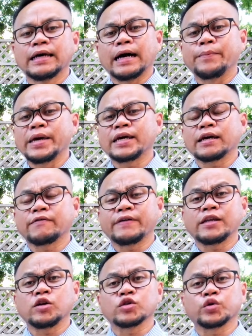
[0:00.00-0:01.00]
I'm making a
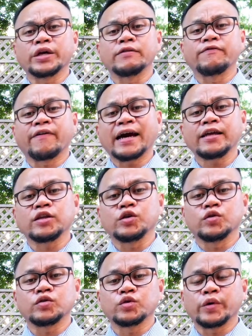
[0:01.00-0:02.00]
video to invite
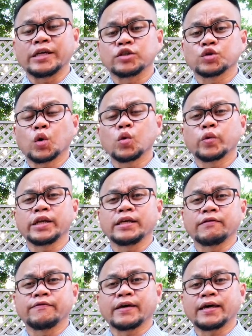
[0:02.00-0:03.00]
you to a
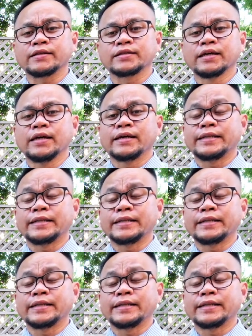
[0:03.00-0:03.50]
soul-winning event